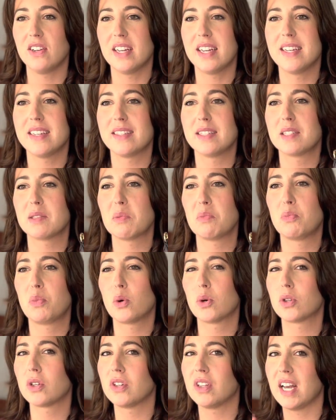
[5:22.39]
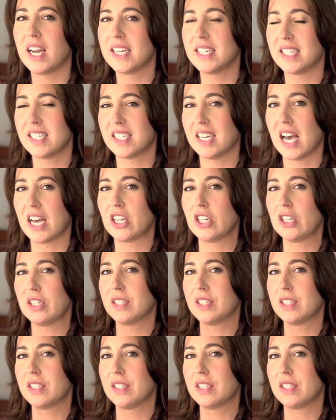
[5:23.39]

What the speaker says: is borderline designer.